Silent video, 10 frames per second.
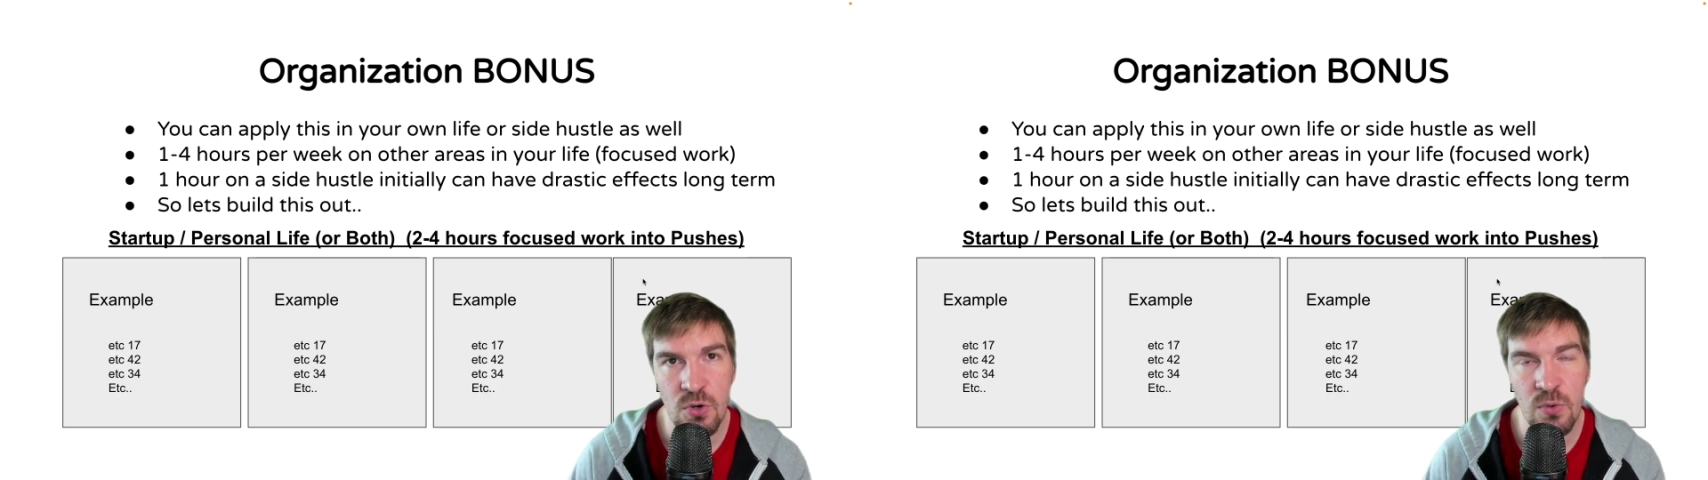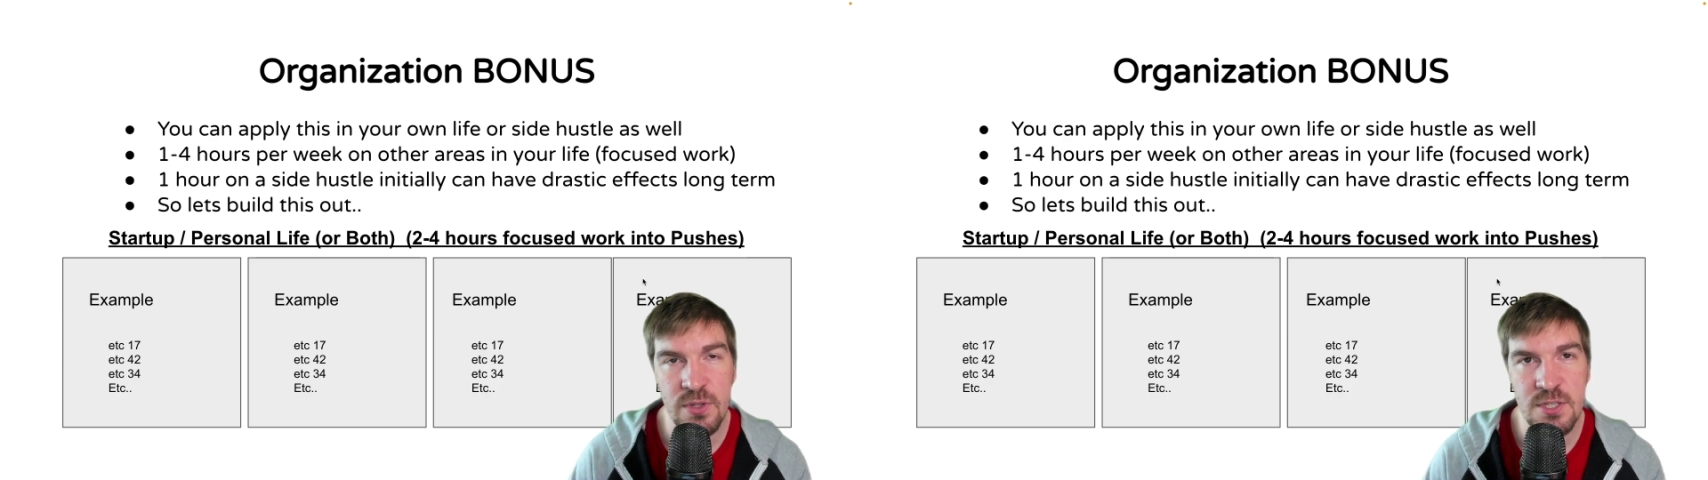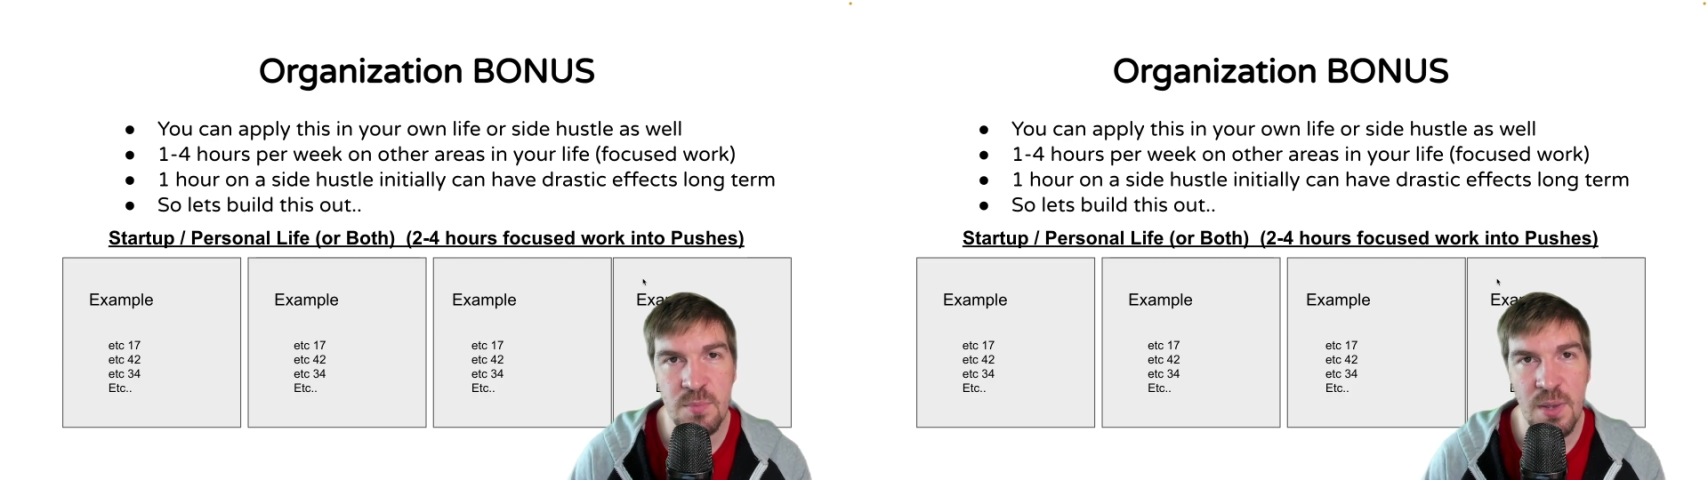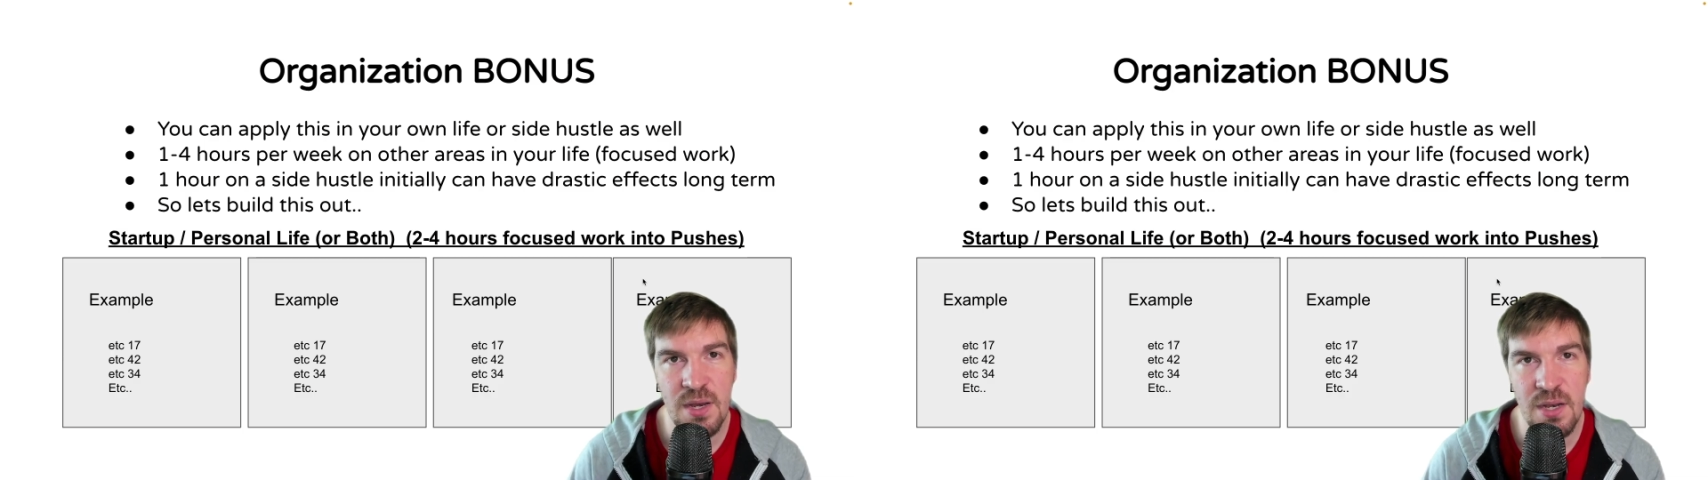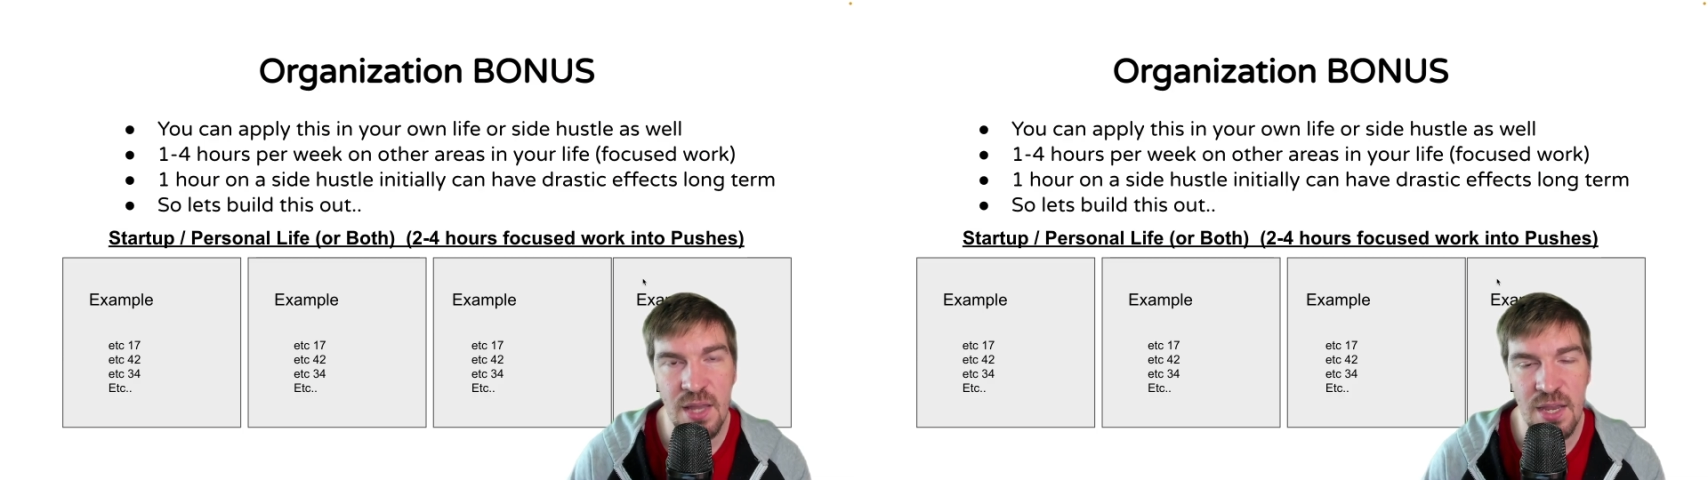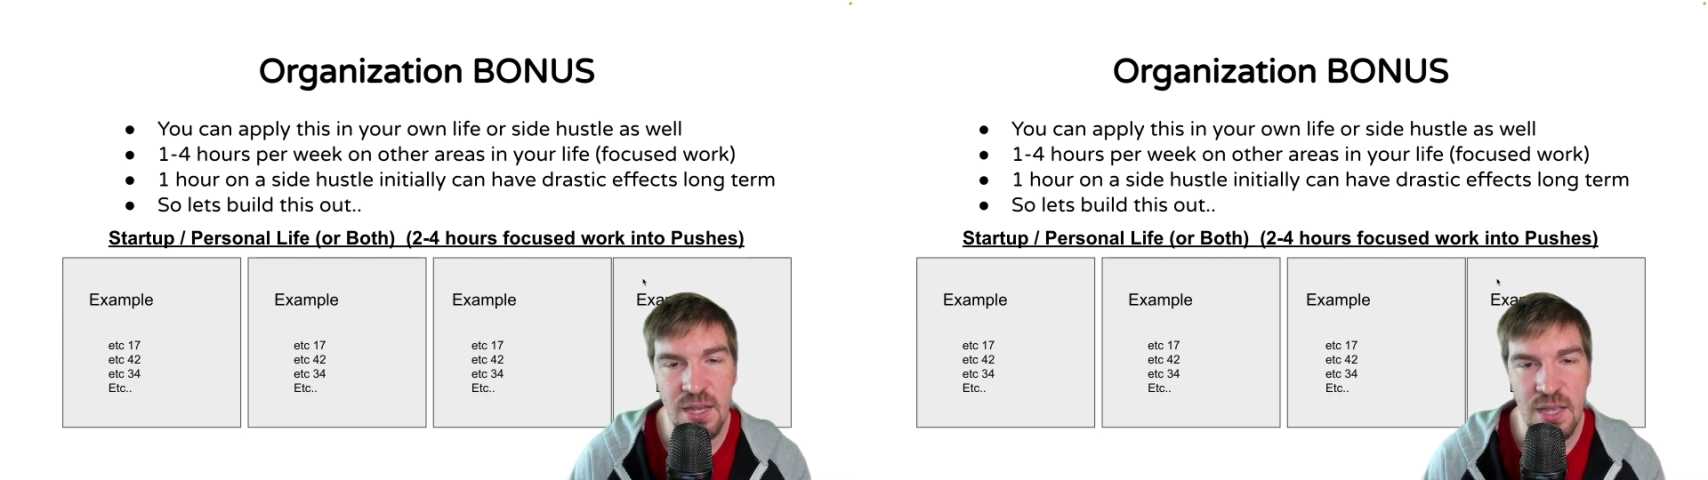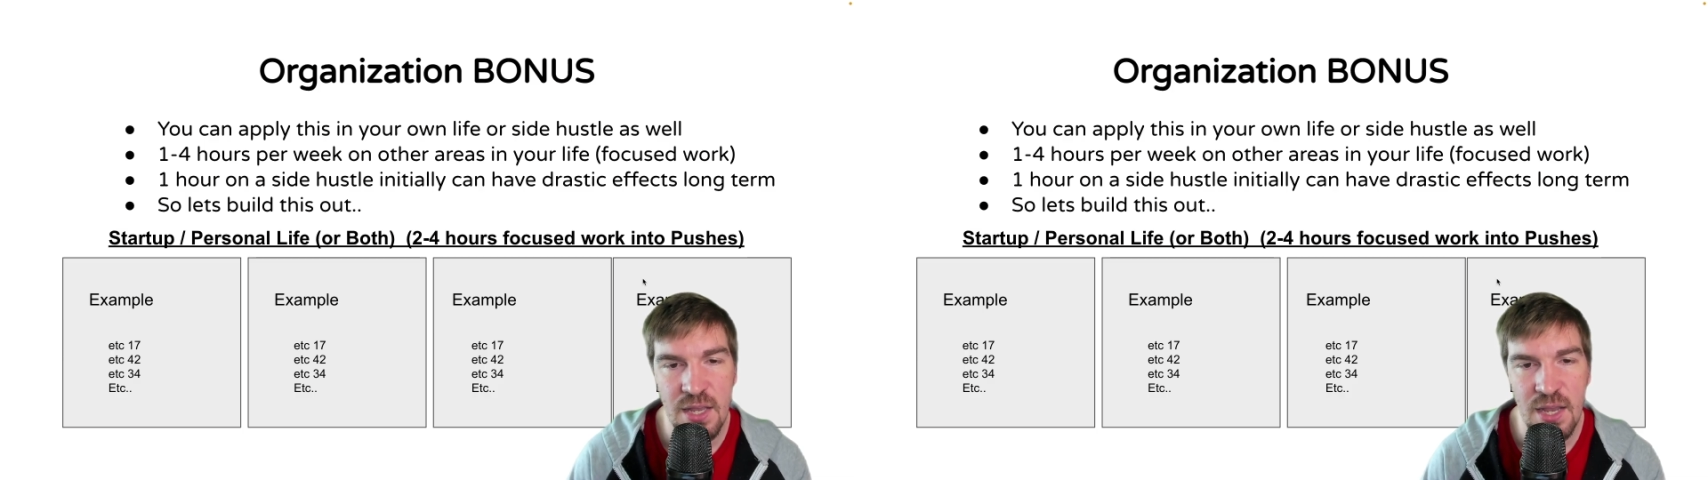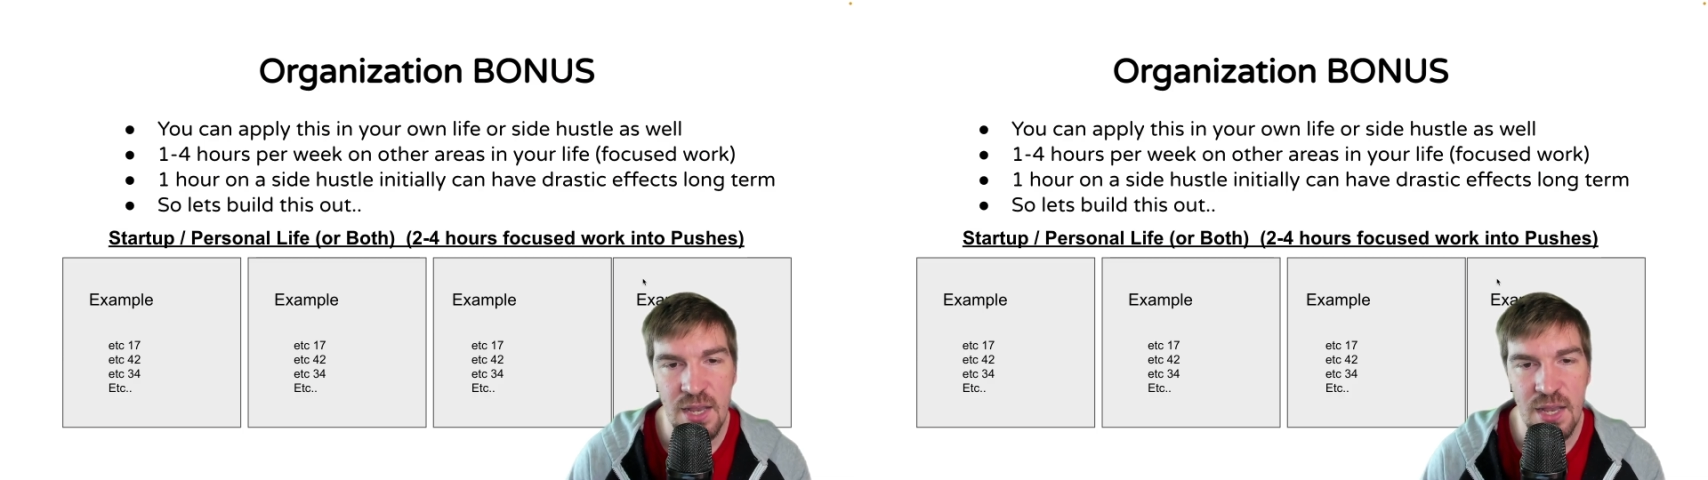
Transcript: You're only spending like